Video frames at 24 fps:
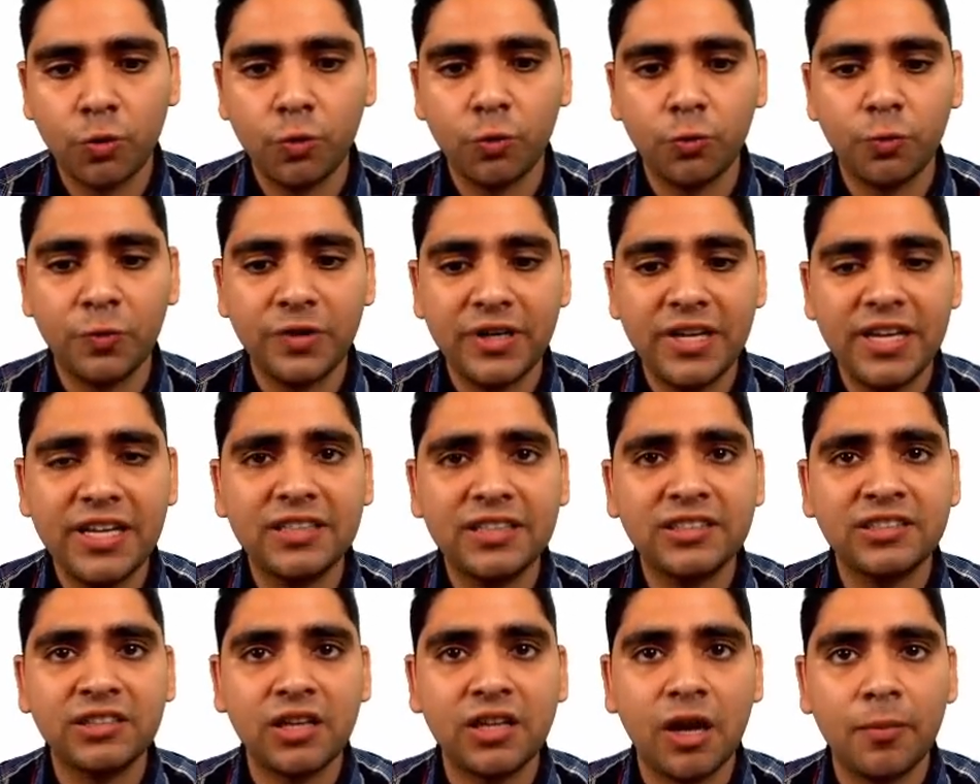we need
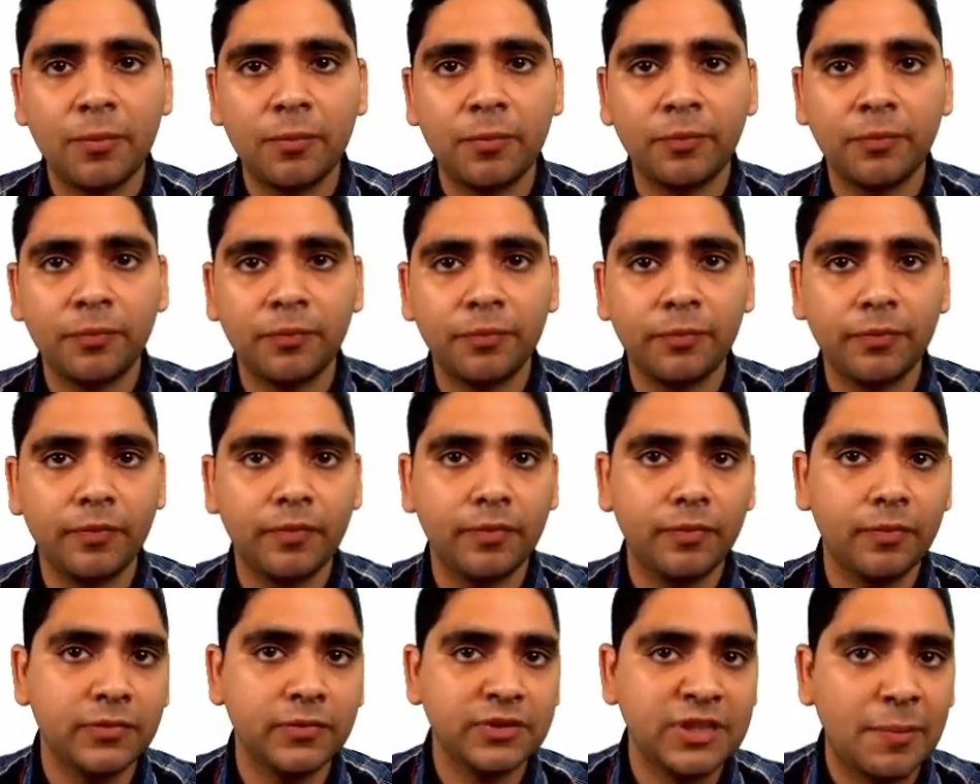
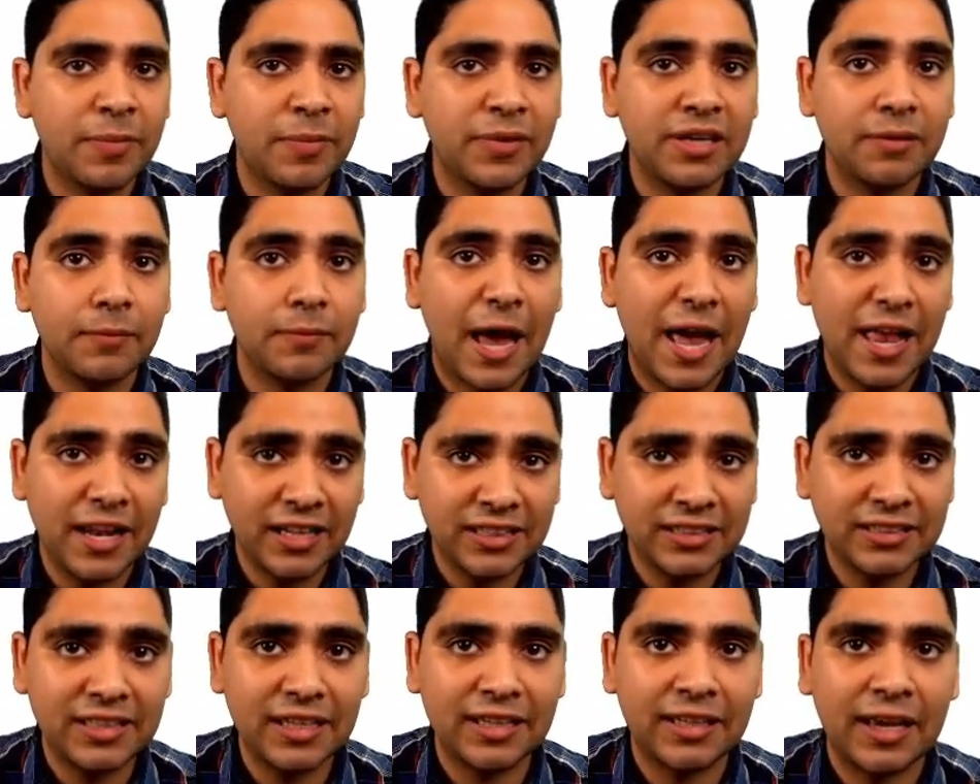something else
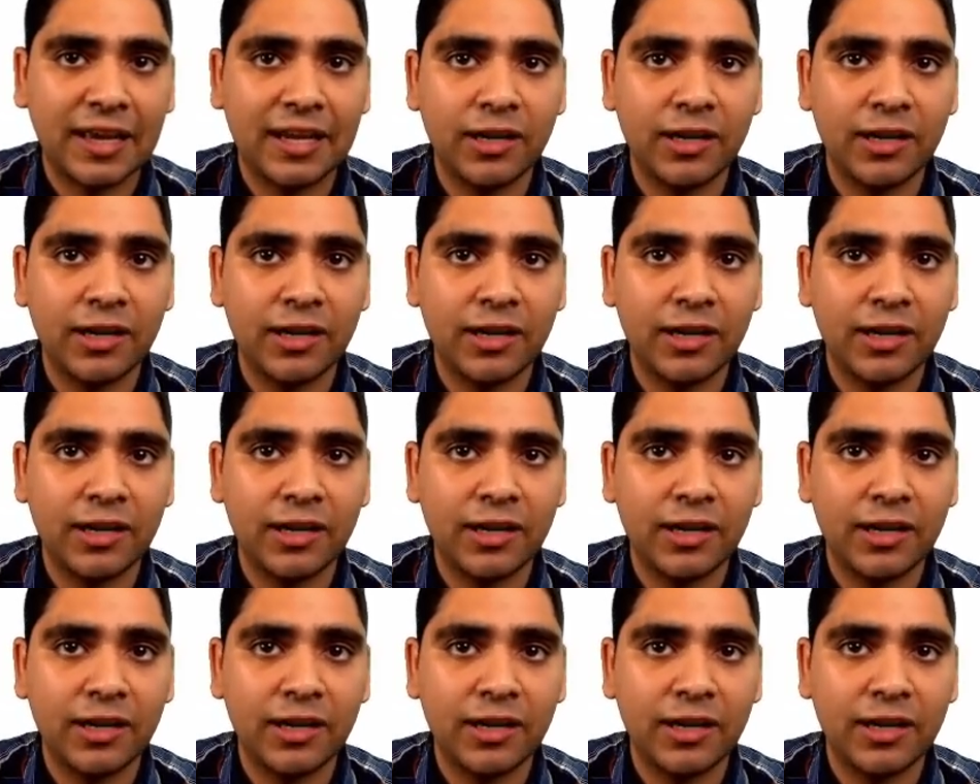that can